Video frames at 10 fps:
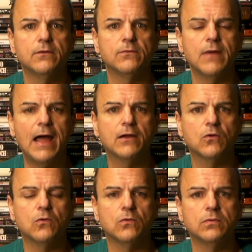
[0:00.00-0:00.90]

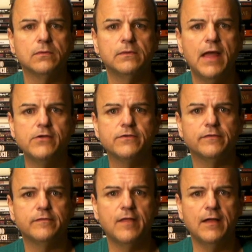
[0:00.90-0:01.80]
radical
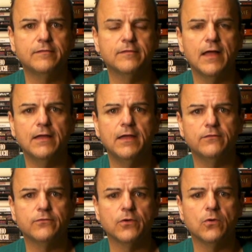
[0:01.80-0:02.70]
nation-states like
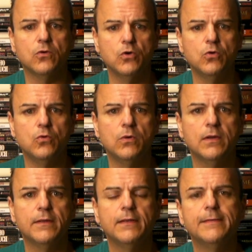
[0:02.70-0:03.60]
Israel who
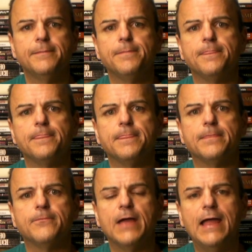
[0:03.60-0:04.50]

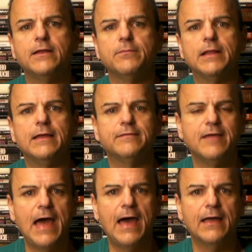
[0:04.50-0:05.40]
randomly
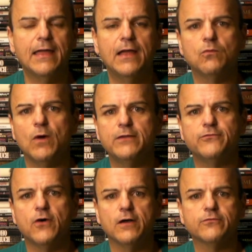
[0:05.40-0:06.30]
attack and white
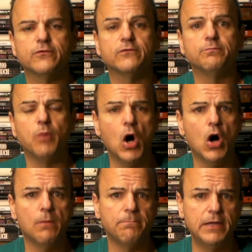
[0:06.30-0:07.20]
phosphorus
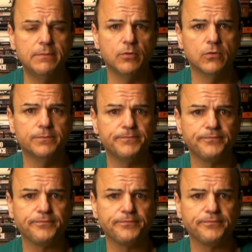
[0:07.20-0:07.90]
bomb people